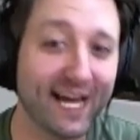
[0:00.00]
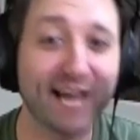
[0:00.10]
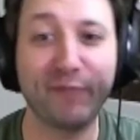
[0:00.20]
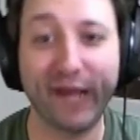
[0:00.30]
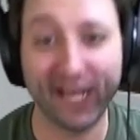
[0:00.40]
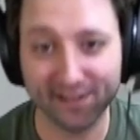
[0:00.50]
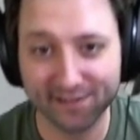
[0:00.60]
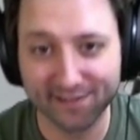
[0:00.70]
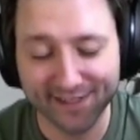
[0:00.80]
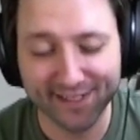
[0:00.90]

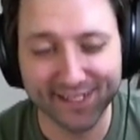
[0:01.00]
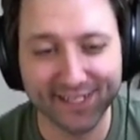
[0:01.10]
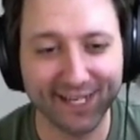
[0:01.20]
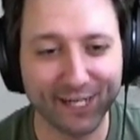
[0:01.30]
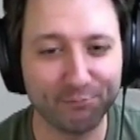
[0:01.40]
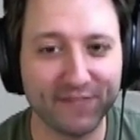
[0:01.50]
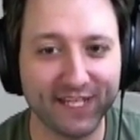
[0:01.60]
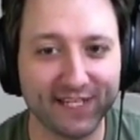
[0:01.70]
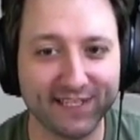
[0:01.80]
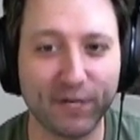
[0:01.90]
iPad
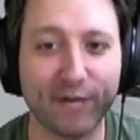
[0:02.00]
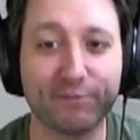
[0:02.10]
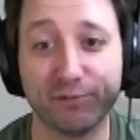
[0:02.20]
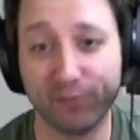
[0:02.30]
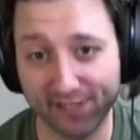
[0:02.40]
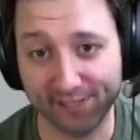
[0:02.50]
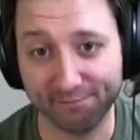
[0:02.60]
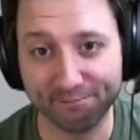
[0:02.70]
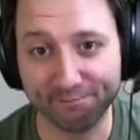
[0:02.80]
that his babcia bought him,